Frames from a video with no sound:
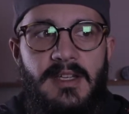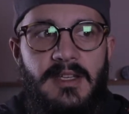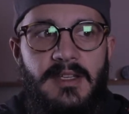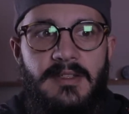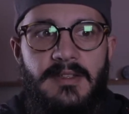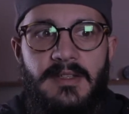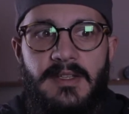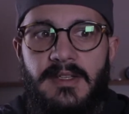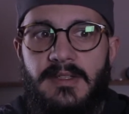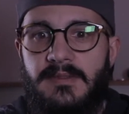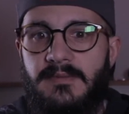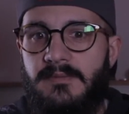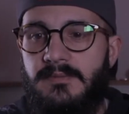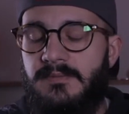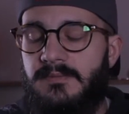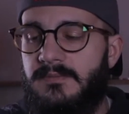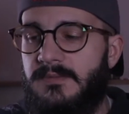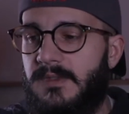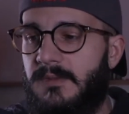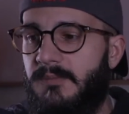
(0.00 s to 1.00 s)
uh
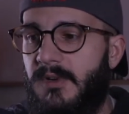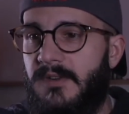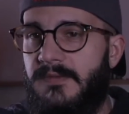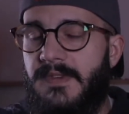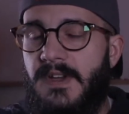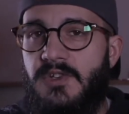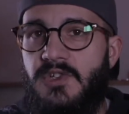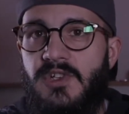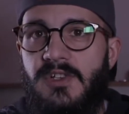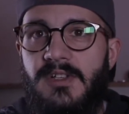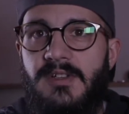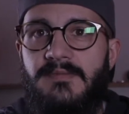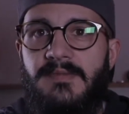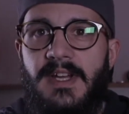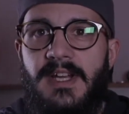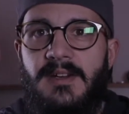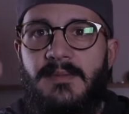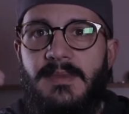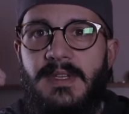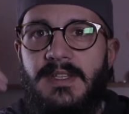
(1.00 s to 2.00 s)
professional
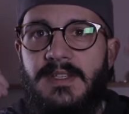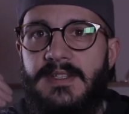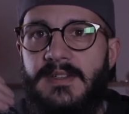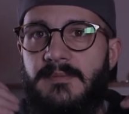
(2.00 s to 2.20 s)
environments.